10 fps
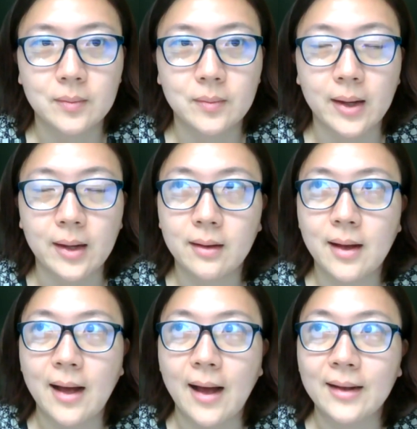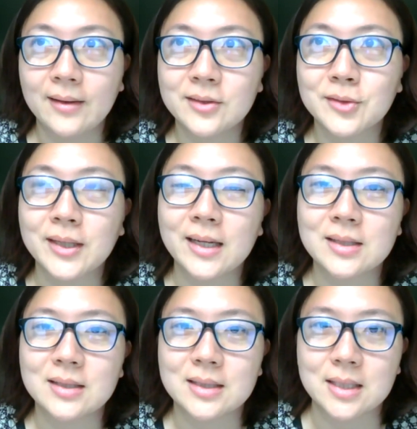but I literally
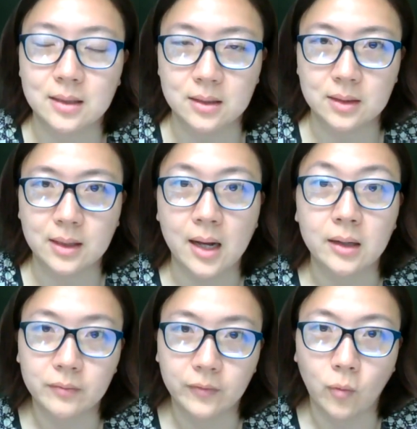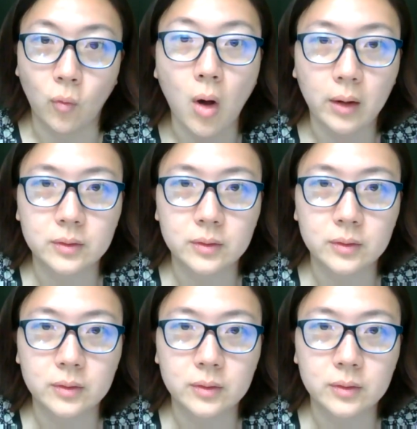didn't kind of walk